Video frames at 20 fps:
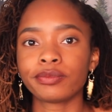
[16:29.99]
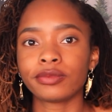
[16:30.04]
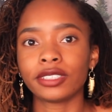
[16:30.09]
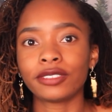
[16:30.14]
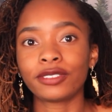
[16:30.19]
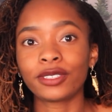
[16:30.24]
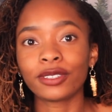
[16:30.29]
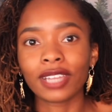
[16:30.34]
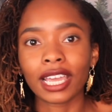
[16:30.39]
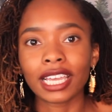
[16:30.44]

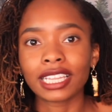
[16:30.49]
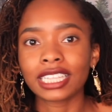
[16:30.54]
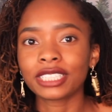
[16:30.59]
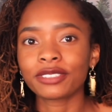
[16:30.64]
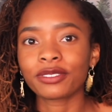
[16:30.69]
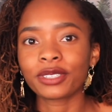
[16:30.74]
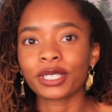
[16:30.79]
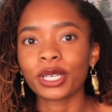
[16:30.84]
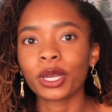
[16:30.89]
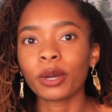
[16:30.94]
If you like
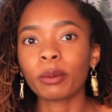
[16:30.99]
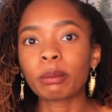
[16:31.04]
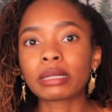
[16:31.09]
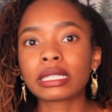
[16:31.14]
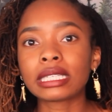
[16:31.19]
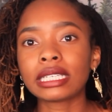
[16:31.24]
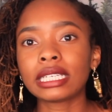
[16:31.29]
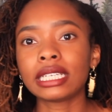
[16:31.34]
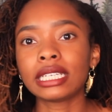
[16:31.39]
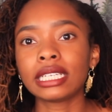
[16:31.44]
this video,
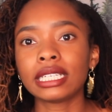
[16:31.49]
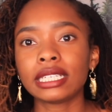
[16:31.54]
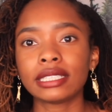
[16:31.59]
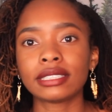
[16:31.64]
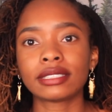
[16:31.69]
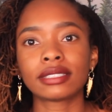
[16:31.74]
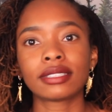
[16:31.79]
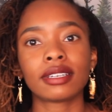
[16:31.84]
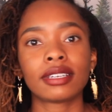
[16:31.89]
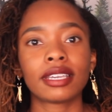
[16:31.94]

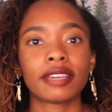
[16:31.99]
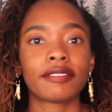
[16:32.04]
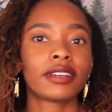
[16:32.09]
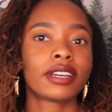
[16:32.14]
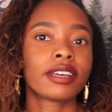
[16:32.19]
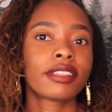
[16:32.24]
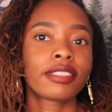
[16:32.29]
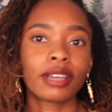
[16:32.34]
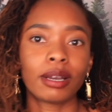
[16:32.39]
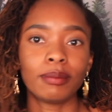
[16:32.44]
please give
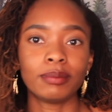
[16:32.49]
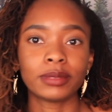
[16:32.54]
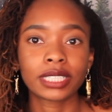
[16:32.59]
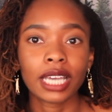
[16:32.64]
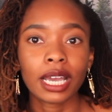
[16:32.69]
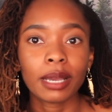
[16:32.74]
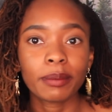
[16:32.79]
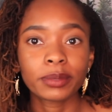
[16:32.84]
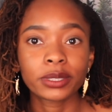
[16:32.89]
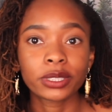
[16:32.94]
it a thumbs
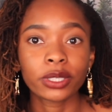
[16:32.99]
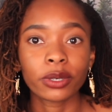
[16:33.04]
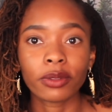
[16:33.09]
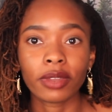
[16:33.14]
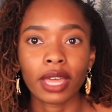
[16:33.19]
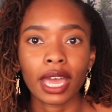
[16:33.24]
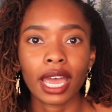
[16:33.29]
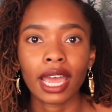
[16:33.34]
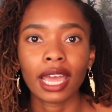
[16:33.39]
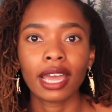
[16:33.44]
up
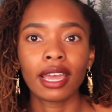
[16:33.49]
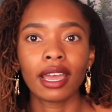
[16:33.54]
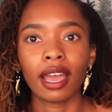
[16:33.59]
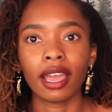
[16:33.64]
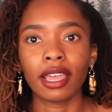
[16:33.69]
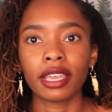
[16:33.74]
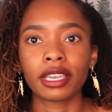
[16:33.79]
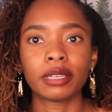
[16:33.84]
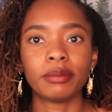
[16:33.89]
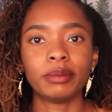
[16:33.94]
so that
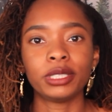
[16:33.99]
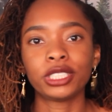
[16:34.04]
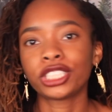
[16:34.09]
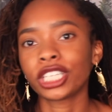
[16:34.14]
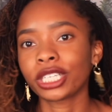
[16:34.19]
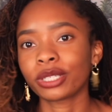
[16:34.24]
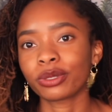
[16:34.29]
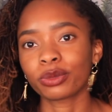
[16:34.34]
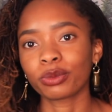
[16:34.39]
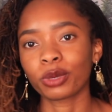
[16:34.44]
it can be
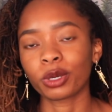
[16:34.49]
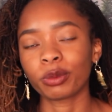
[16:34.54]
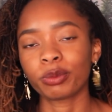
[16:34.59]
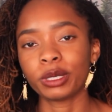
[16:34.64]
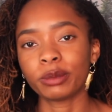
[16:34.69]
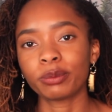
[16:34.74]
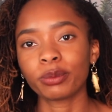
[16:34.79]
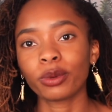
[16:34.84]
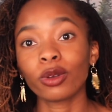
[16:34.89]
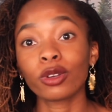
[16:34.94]
shared with more
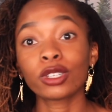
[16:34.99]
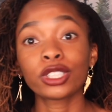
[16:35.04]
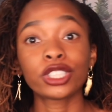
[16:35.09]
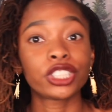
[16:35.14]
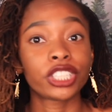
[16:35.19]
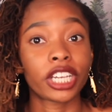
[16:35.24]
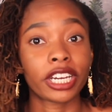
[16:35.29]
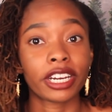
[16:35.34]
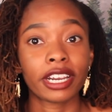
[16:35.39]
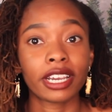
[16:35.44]
people.
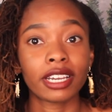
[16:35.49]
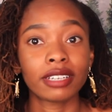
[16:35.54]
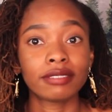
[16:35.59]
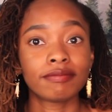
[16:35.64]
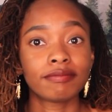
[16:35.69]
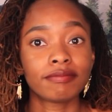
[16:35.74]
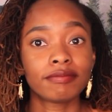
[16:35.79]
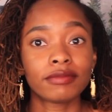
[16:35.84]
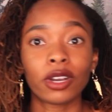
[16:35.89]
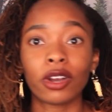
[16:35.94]
Share it
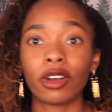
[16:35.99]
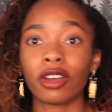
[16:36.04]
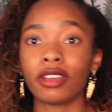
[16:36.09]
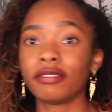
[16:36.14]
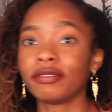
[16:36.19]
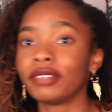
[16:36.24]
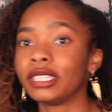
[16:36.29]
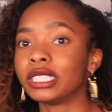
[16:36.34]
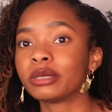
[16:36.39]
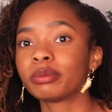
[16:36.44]

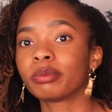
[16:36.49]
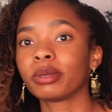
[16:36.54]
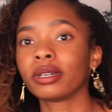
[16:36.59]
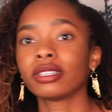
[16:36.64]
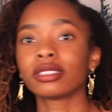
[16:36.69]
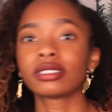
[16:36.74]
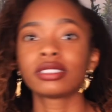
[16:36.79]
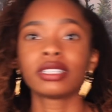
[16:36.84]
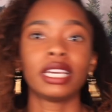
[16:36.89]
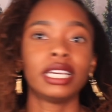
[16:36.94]
on
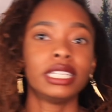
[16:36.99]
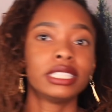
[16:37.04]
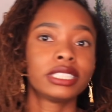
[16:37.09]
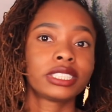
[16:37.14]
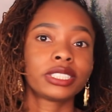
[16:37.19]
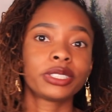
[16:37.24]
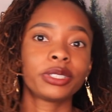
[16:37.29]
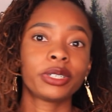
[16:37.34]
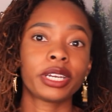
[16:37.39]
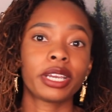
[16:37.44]
Facebook,
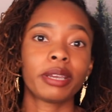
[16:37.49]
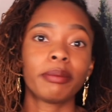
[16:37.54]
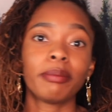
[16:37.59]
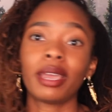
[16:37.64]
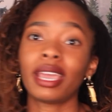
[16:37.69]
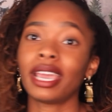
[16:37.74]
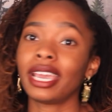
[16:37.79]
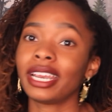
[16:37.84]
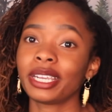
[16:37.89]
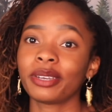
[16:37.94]

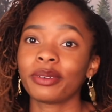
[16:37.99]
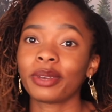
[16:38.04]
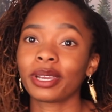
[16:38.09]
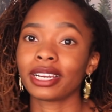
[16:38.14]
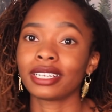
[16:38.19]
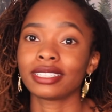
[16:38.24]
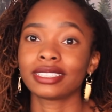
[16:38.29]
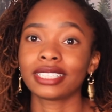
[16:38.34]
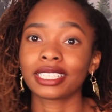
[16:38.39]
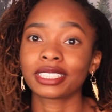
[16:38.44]
Instagram,
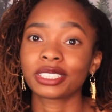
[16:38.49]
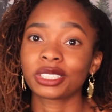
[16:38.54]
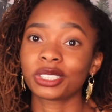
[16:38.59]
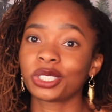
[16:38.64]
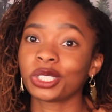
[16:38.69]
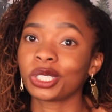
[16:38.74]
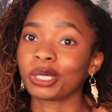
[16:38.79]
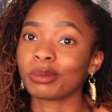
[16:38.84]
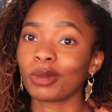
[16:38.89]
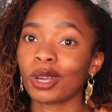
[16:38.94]
anywhere. Text it
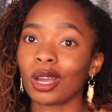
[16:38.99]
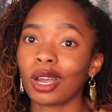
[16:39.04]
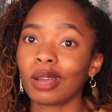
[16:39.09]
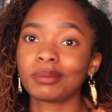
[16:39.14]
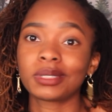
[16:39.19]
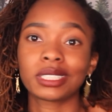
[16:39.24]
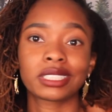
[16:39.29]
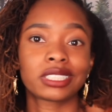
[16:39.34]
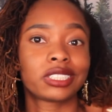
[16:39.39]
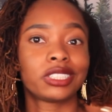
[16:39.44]
to your
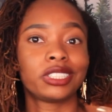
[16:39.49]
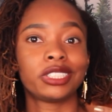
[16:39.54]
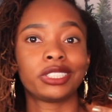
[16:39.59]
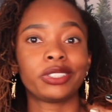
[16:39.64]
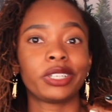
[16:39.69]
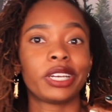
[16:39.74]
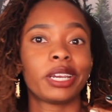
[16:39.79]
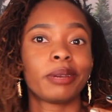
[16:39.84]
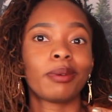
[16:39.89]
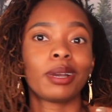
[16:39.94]
mom, text it to your
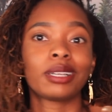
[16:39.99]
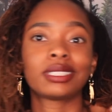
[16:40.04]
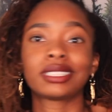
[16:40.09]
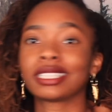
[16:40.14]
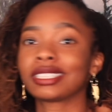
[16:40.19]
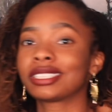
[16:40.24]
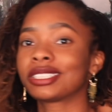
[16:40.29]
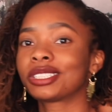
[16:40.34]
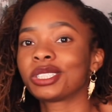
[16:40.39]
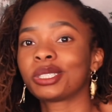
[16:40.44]
grandma,
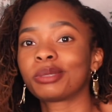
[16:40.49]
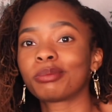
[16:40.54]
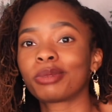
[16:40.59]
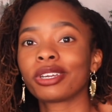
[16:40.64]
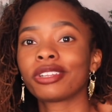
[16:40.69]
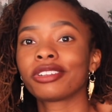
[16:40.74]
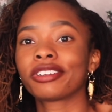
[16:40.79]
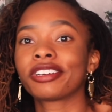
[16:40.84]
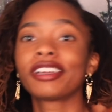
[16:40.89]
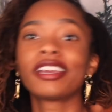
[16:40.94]
text it to your
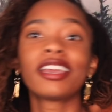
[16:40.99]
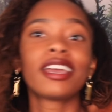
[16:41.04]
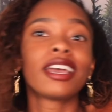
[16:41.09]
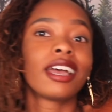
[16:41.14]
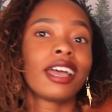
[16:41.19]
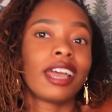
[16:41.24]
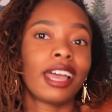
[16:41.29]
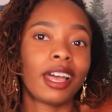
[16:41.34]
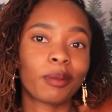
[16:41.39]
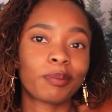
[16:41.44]
brother.
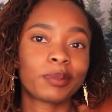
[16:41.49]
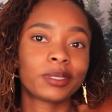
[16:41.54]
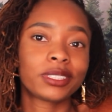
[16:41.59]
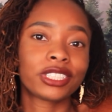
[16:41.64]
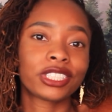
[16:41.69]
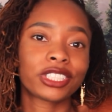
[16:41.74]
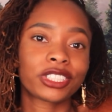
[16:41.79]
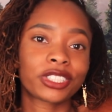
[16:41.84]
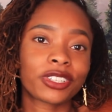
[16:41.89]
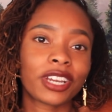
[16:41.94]
Help a
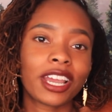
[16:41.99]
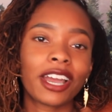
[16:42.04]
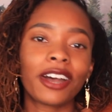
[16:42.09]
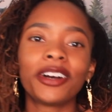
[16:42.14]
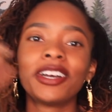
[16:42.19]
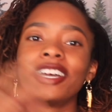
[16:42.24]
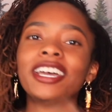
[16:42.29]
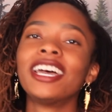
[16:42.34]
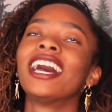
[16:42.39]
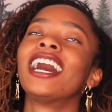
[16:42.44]
sister
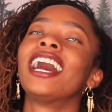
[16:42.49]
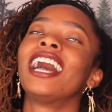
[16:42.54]
out.